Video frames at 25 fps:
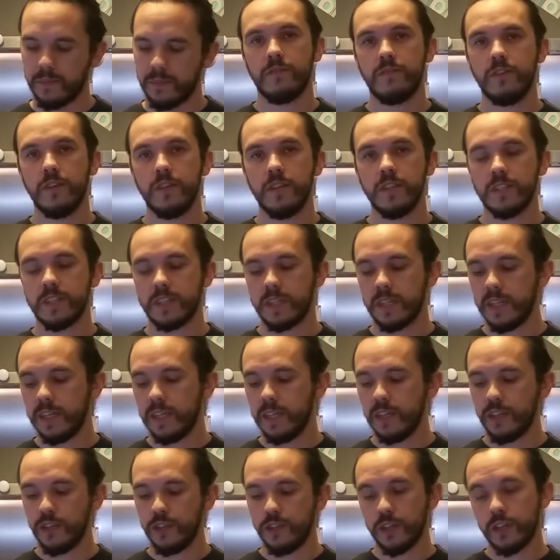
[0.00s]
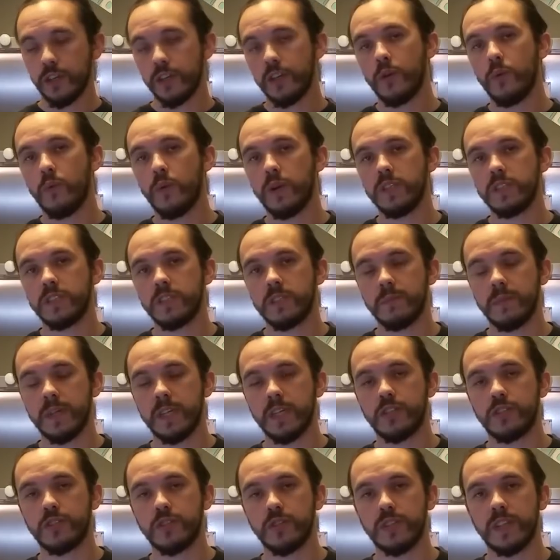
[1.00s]
Firstly, you're going to want to
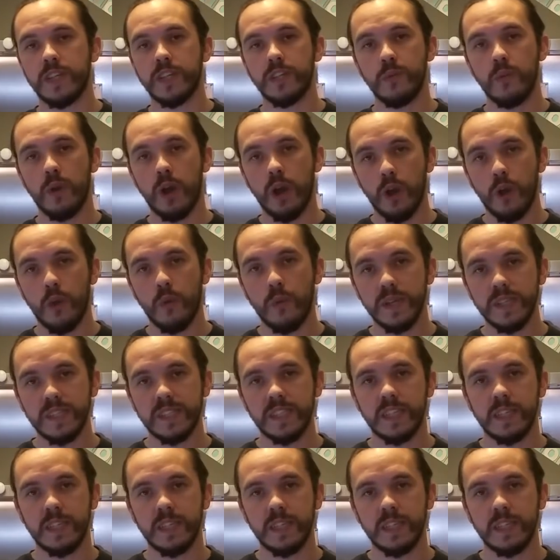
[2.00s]
make sure that you always